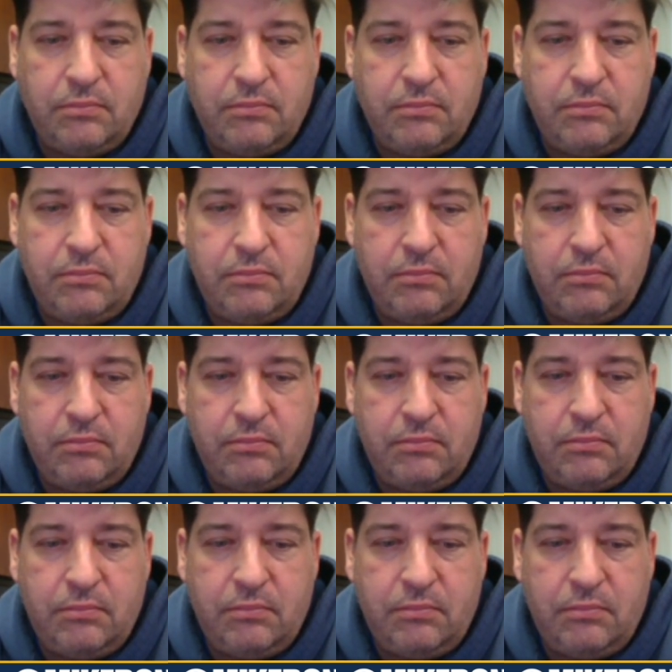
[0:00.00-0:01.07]

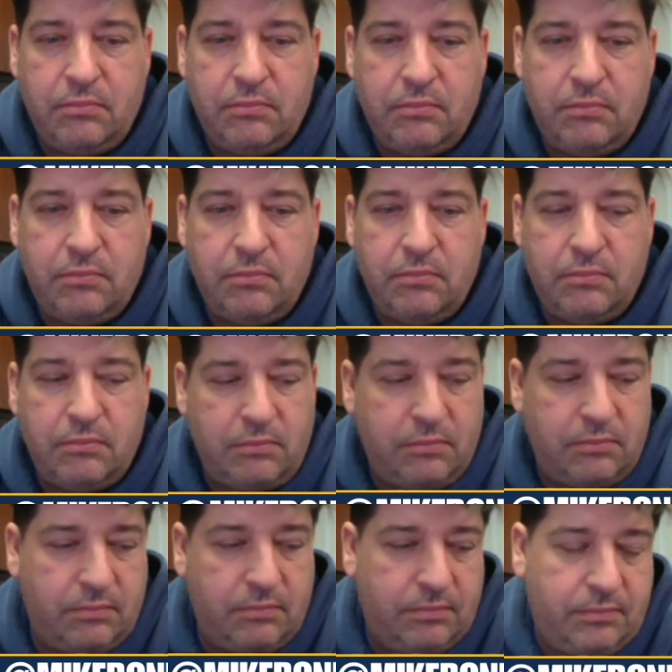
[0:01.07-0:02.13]

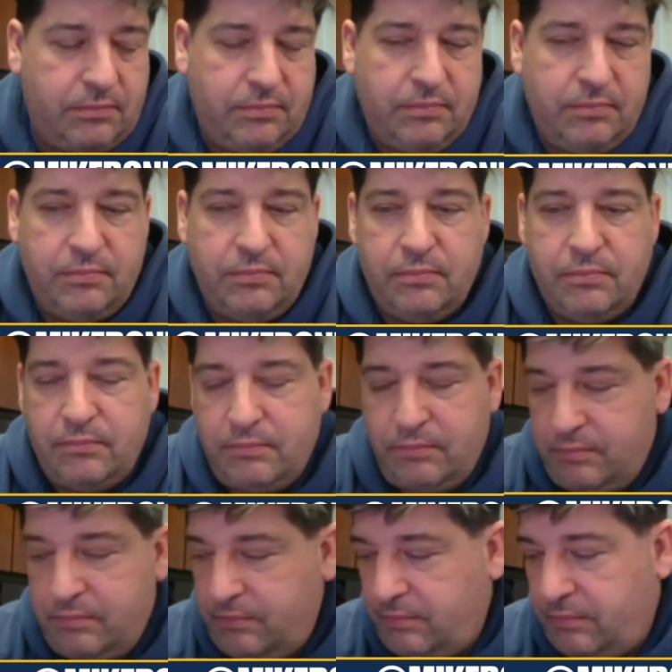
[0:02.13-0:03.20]

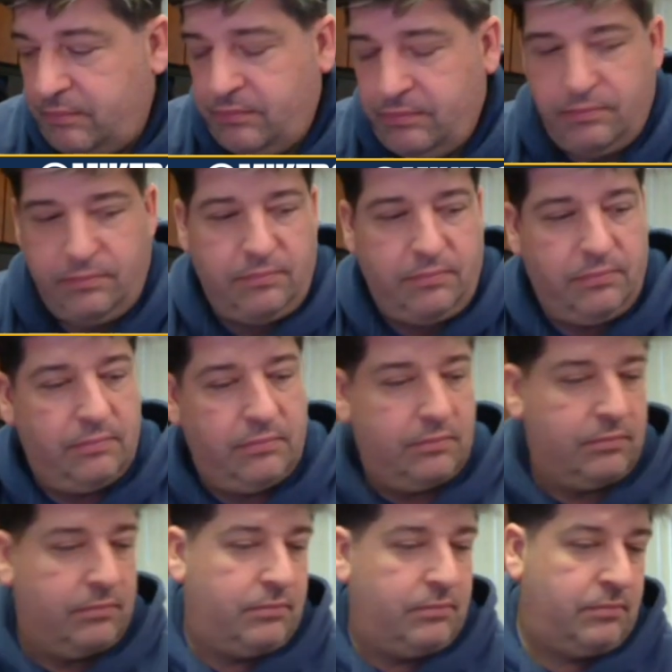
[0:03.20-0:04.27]

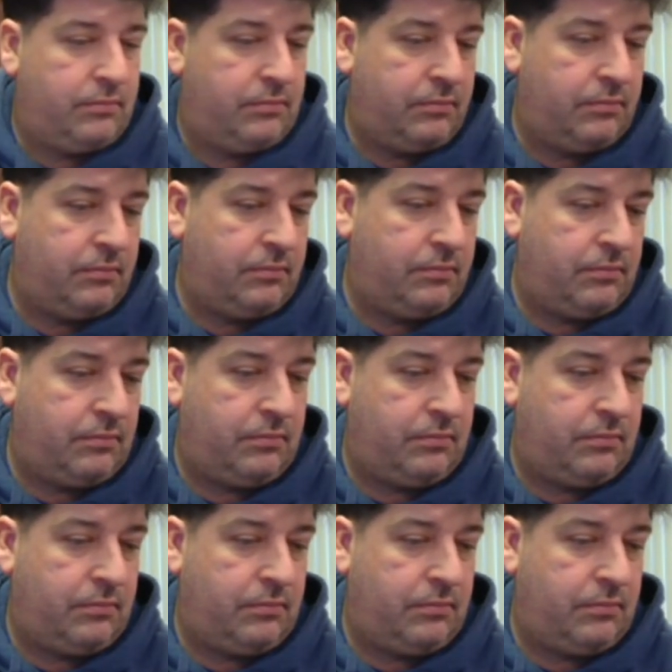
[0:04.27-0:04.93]
(not speaking)